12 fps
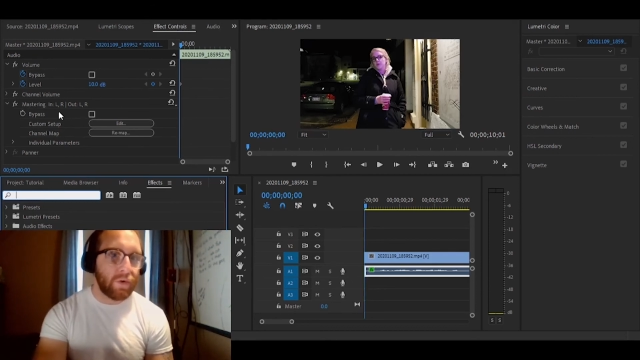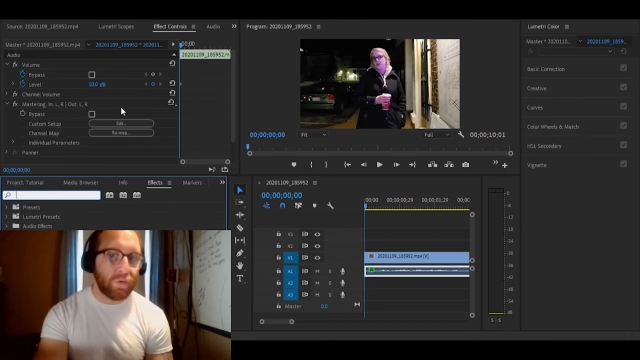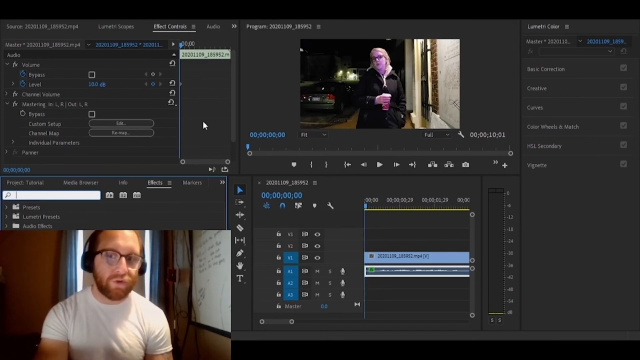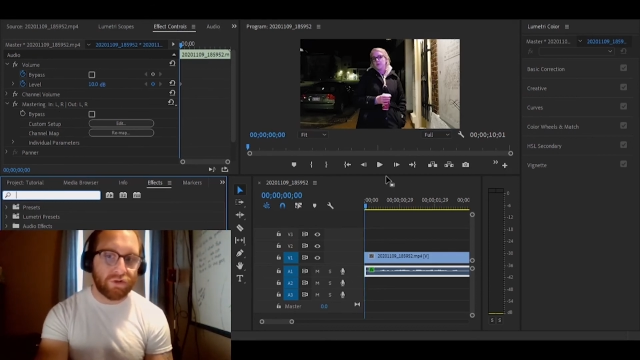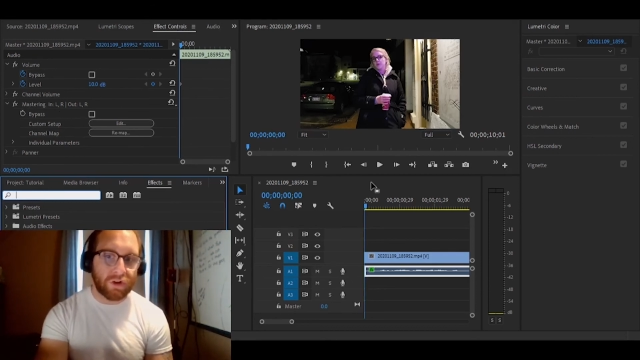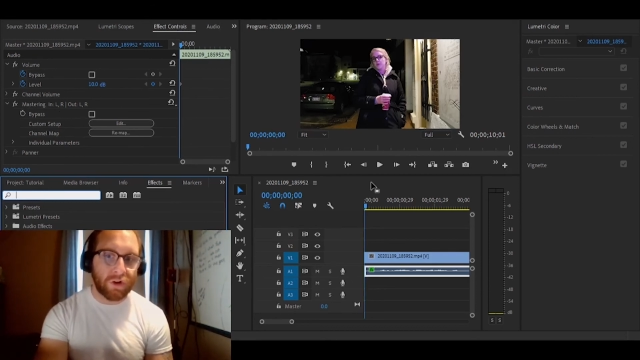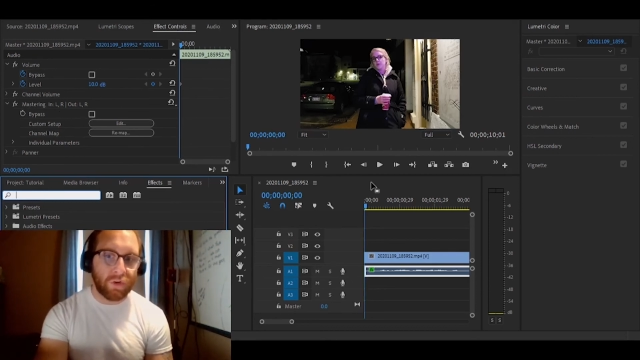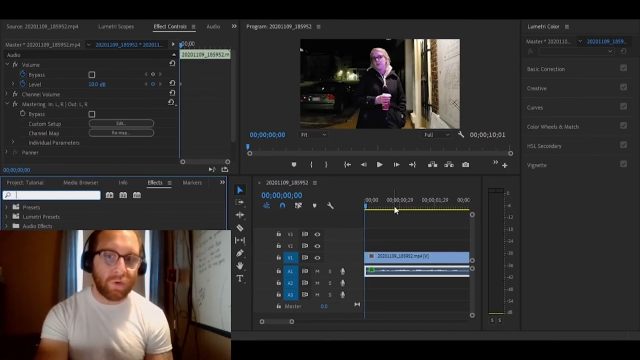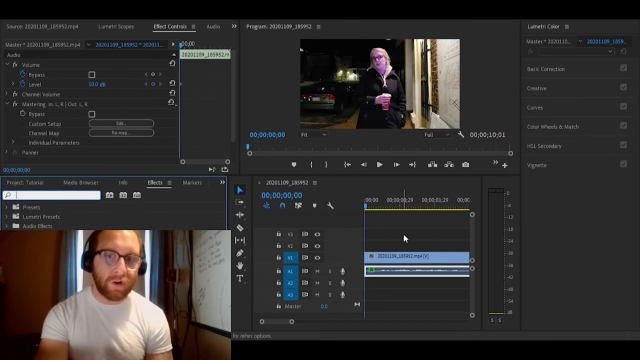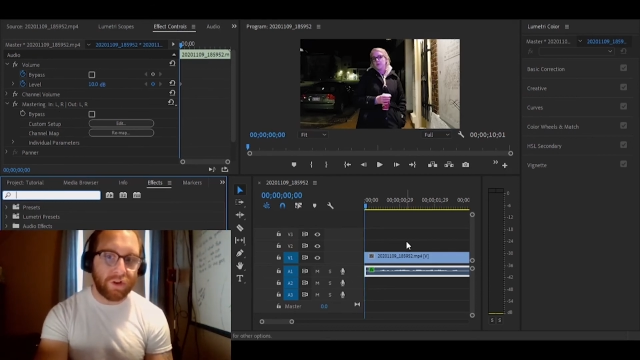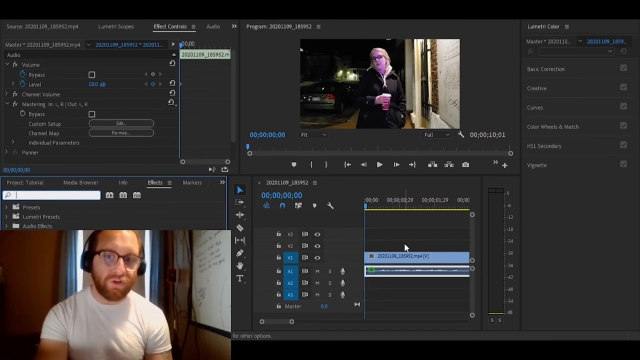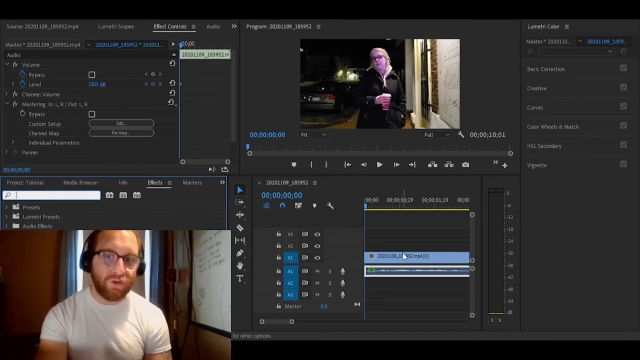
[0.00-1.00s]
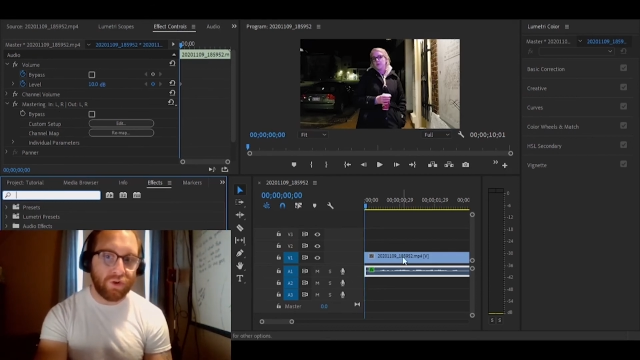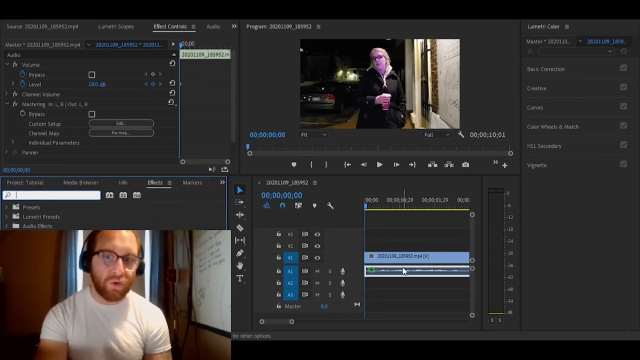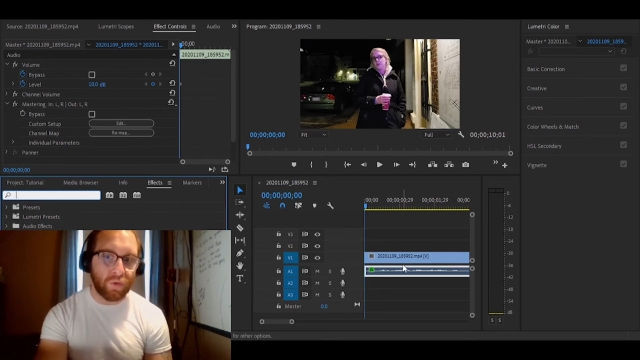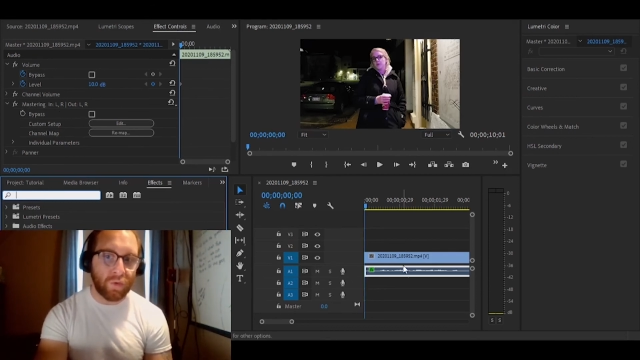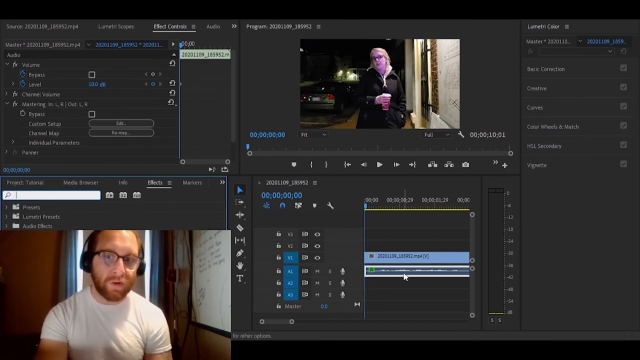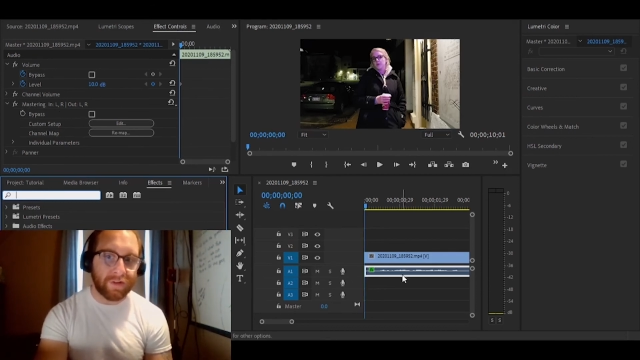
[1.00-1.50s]
What you're going to want to
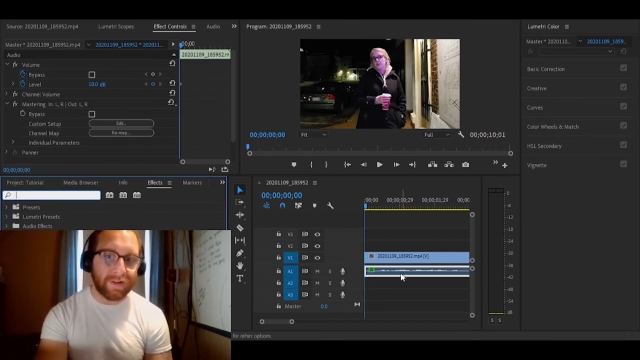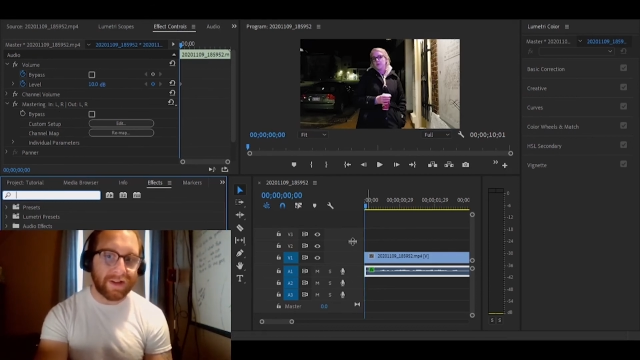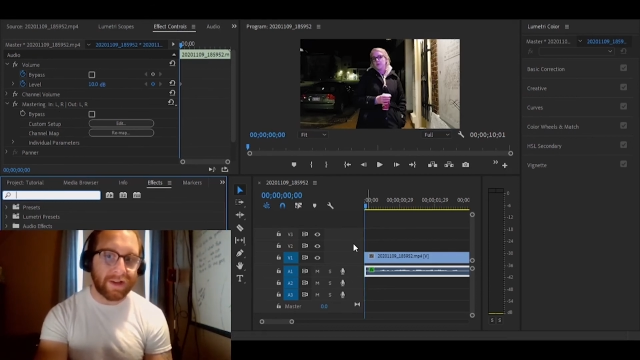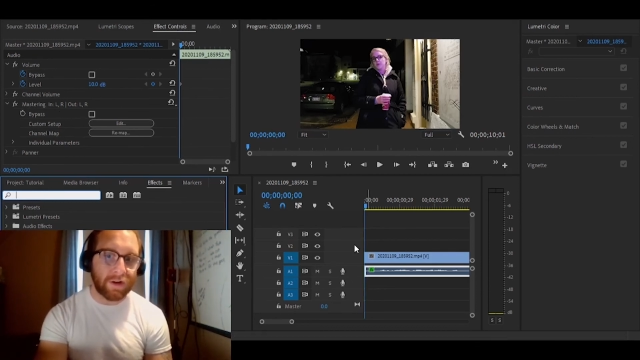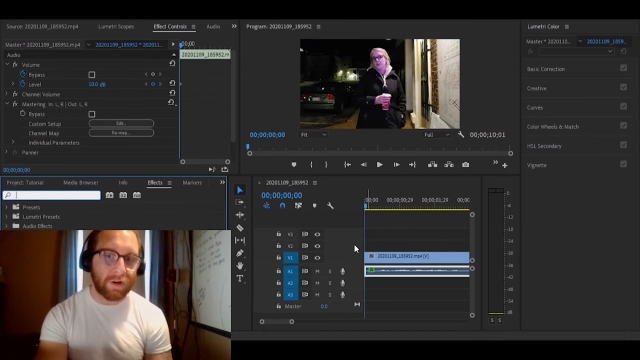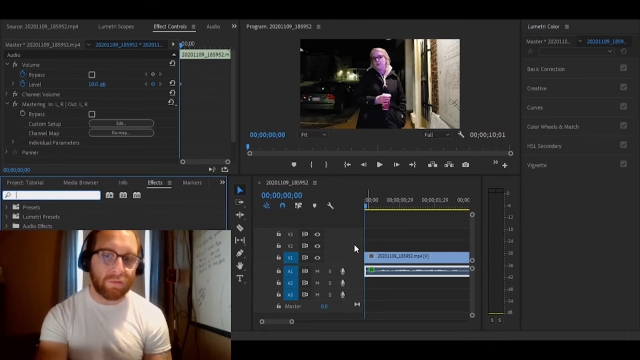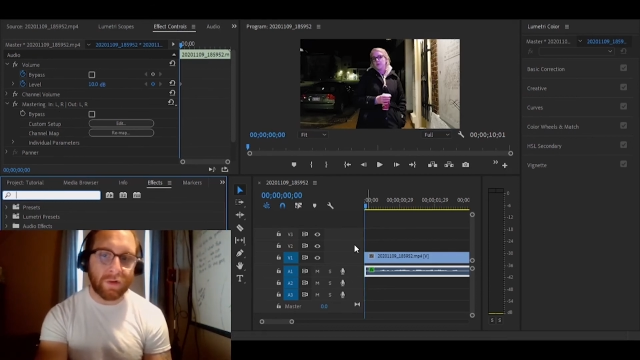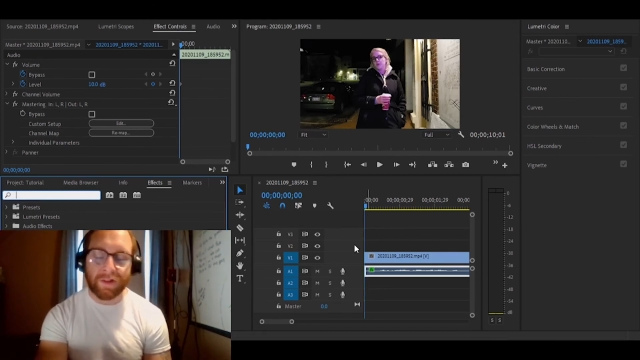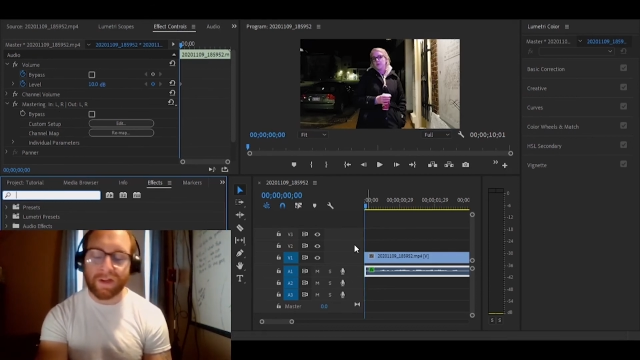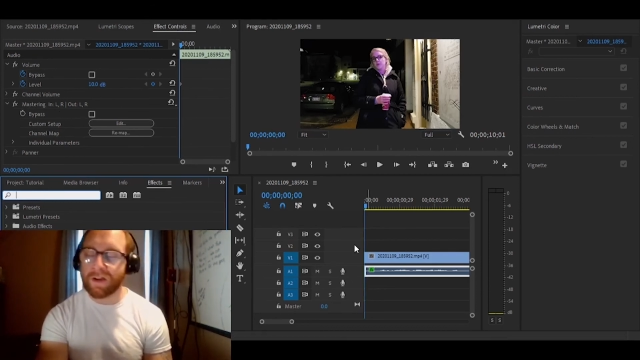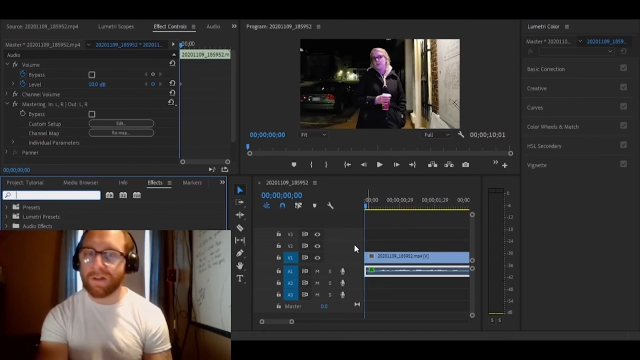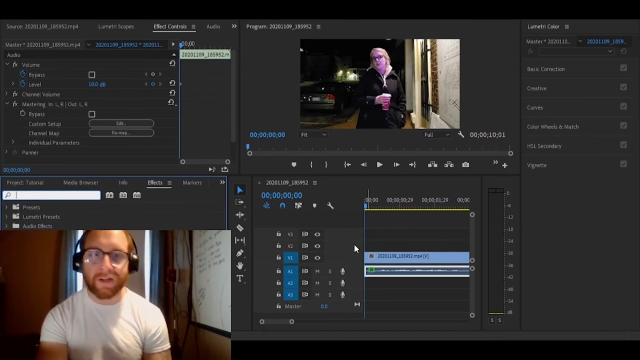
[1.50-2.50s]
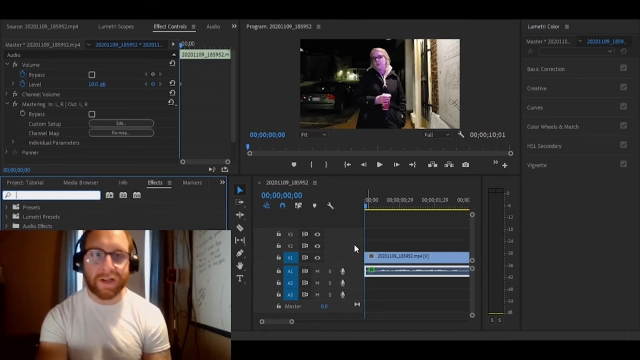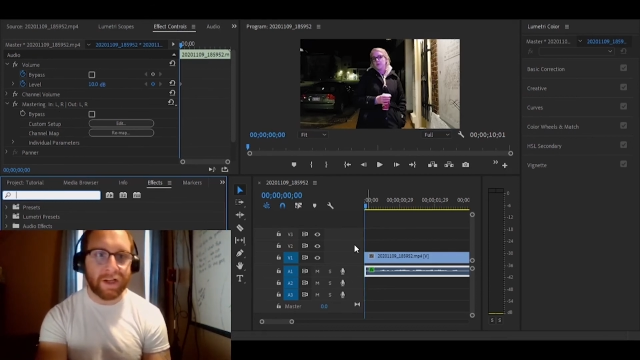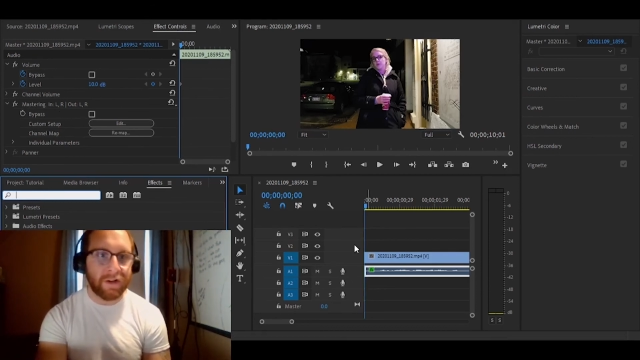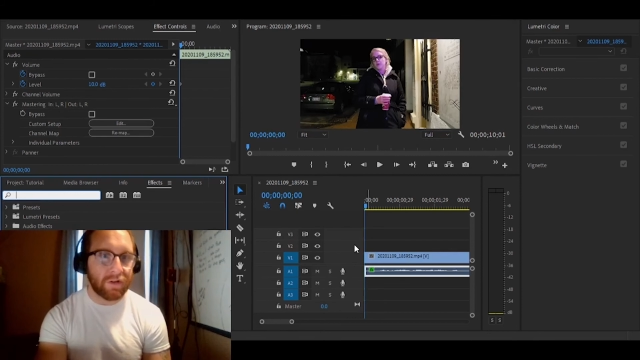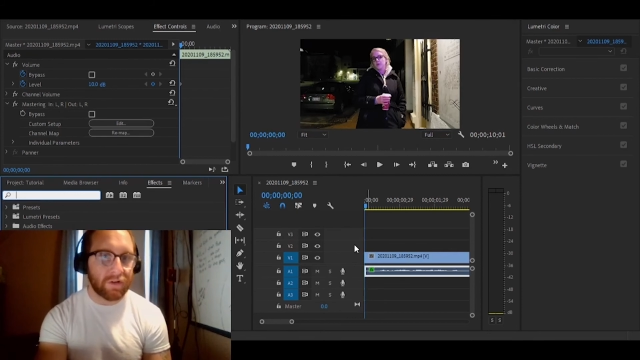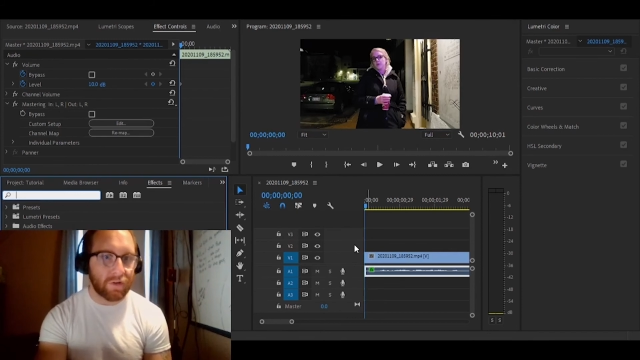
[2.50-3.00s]
do to get a really
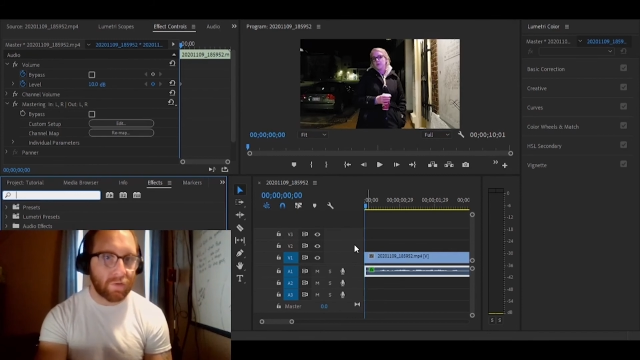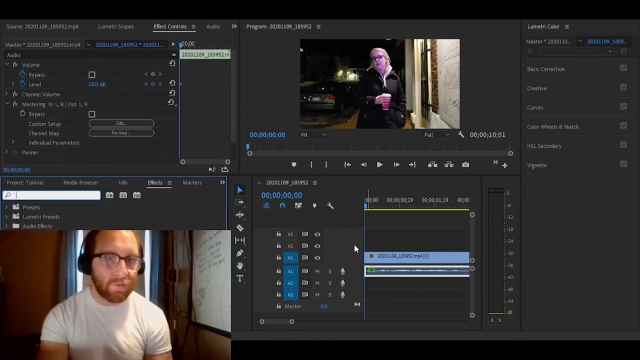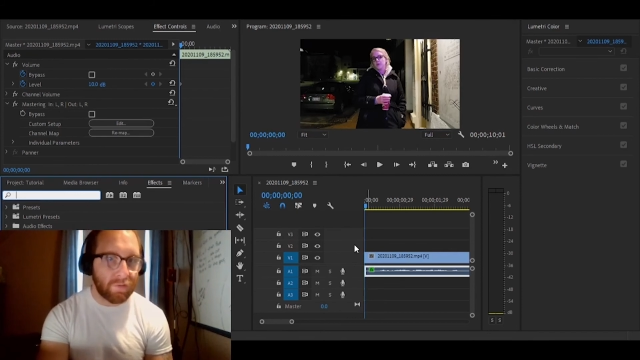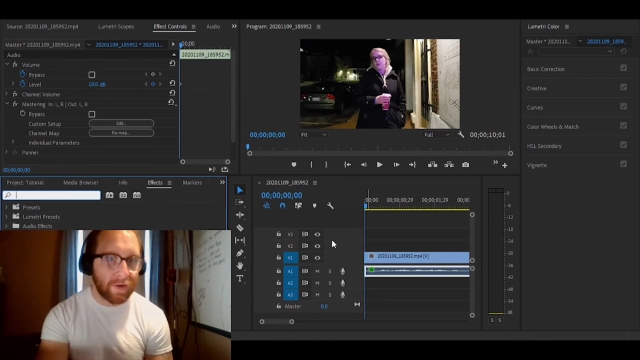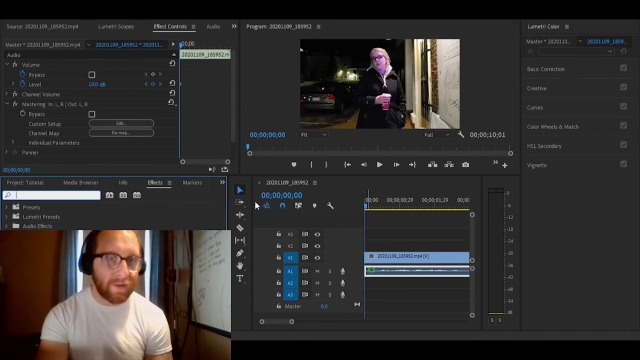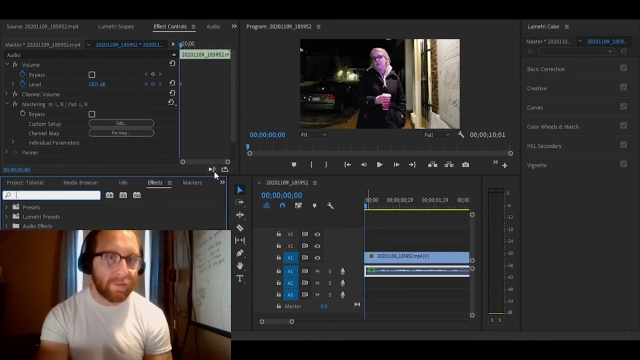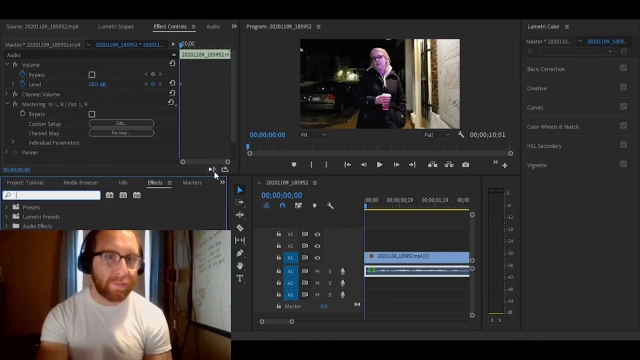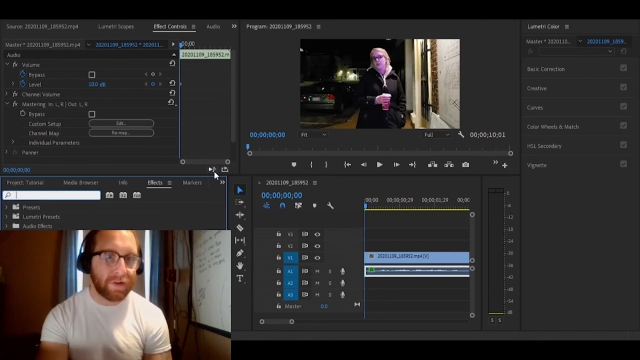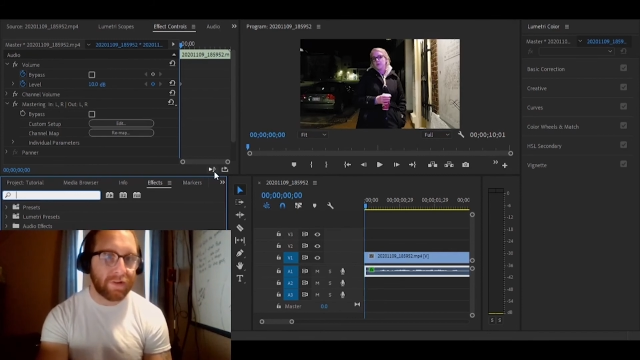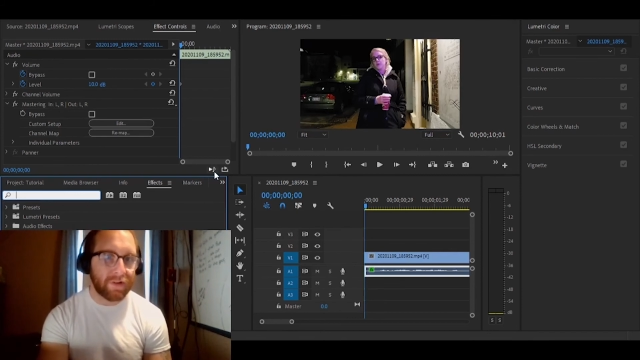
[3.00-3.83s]
clean, crisp,